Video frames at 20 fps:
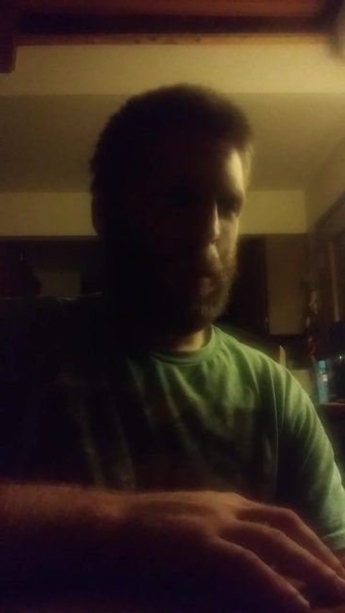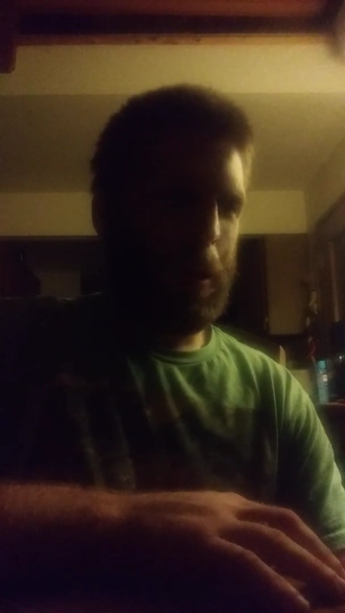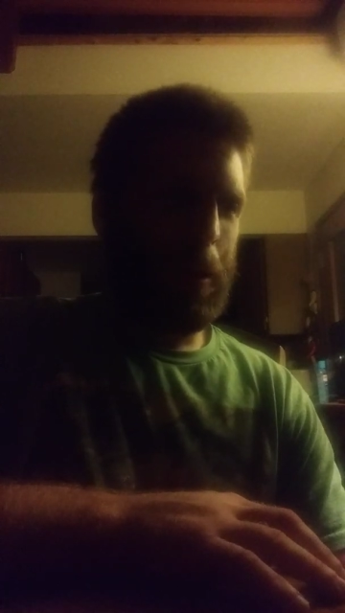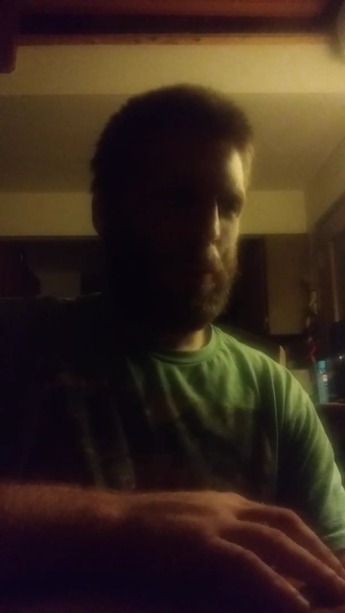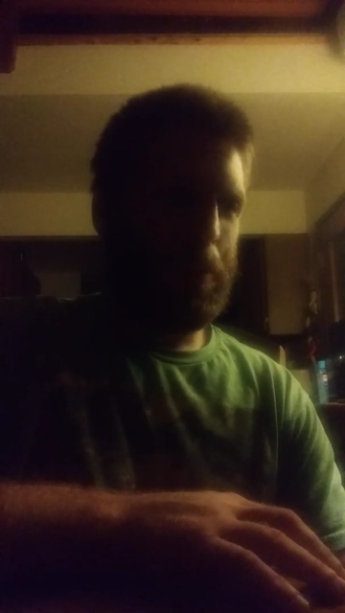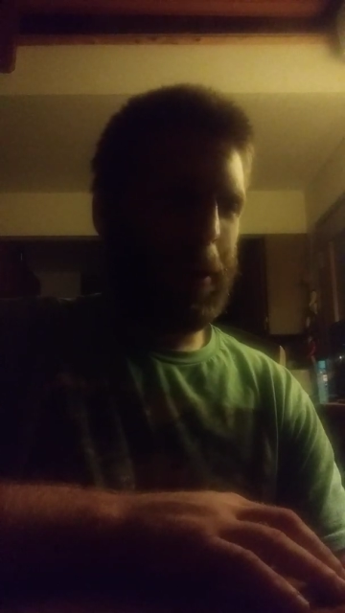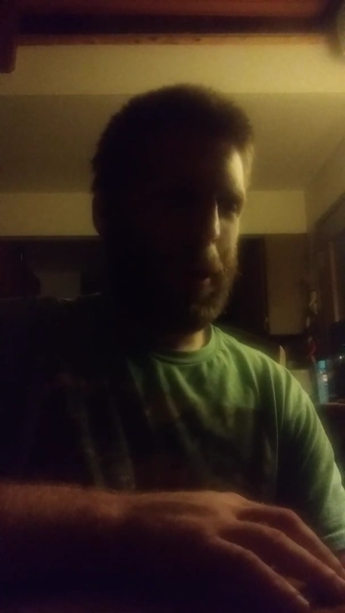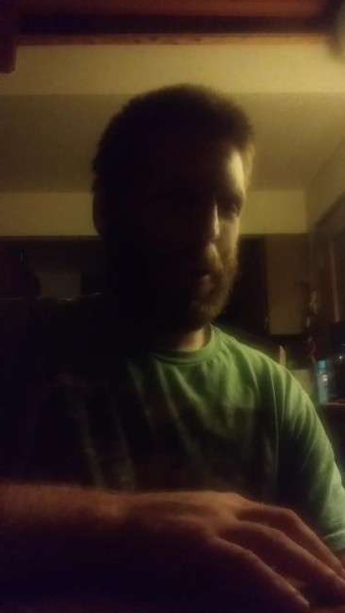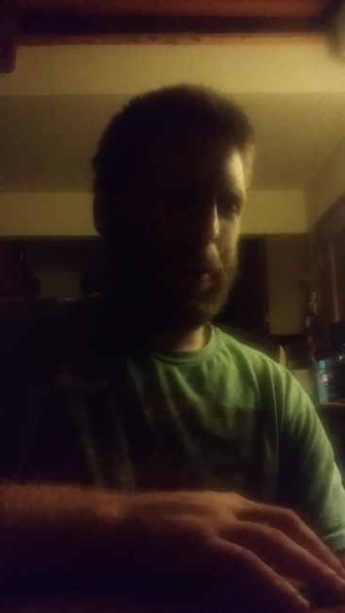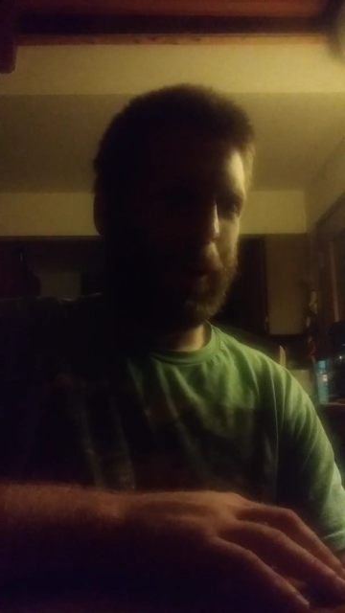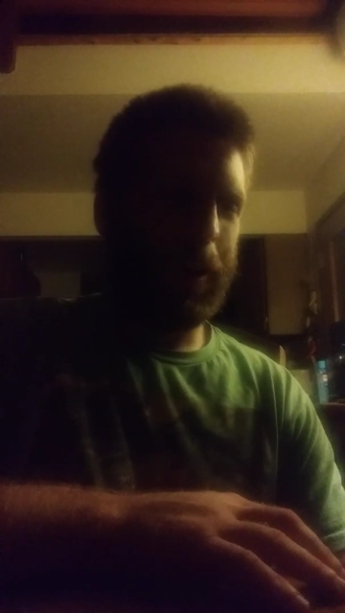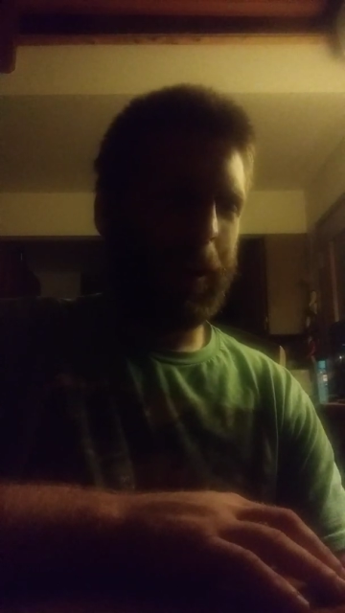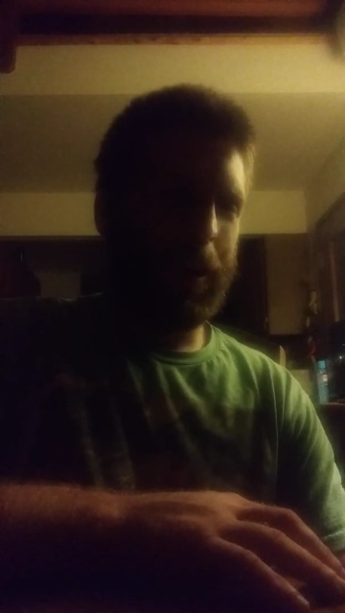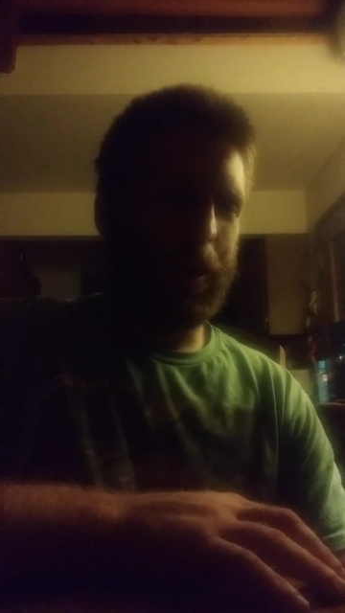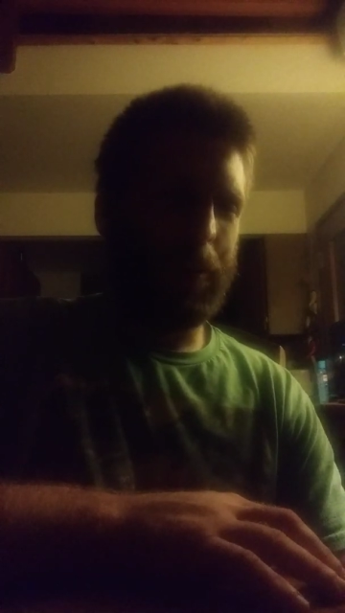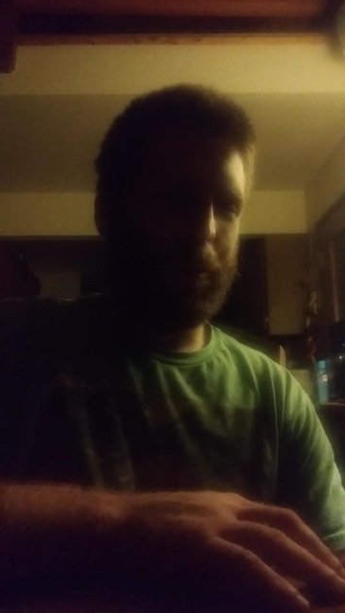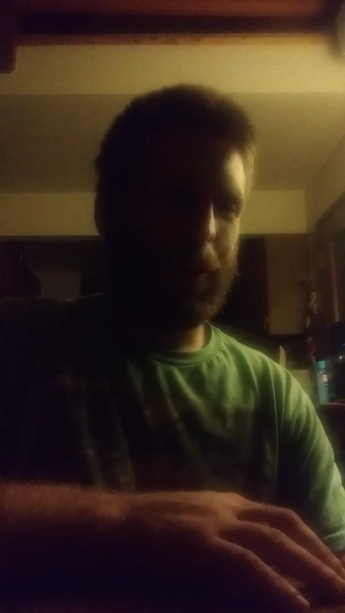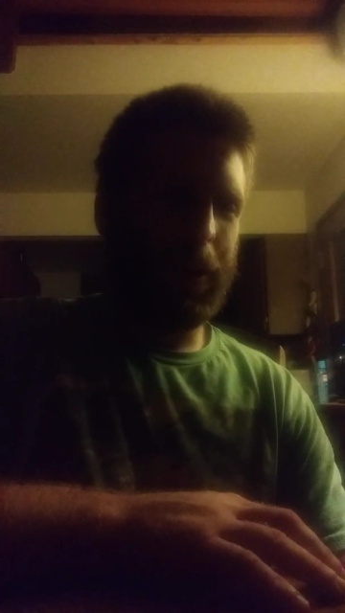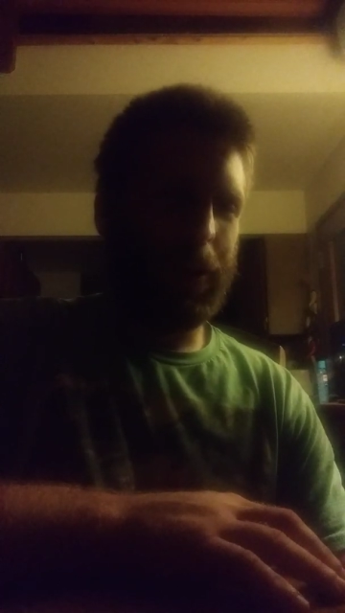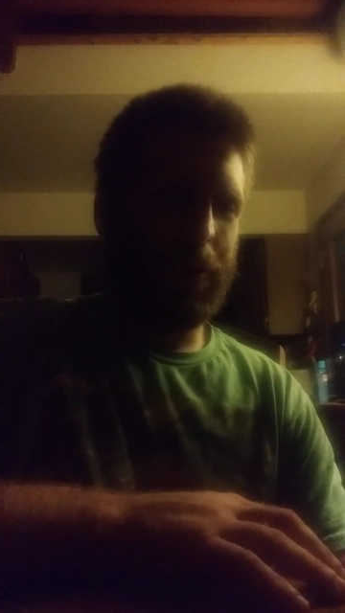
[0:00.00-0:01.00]
man kind
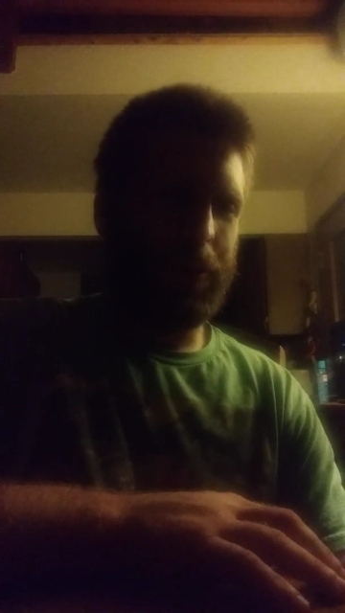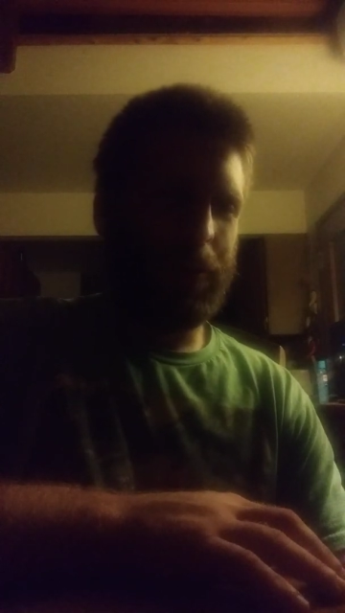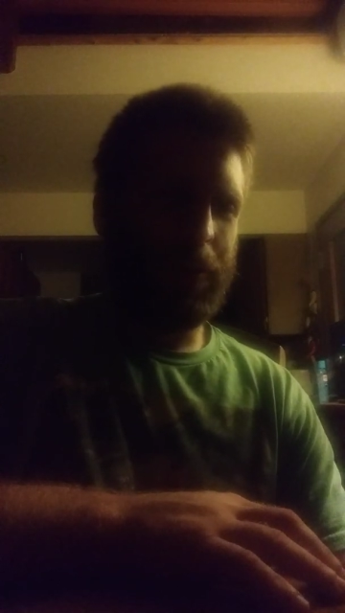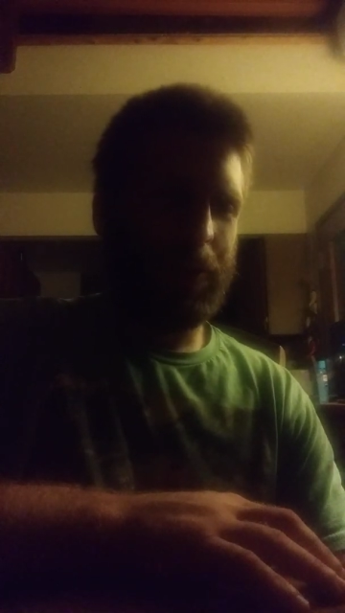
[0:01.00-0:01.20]
of made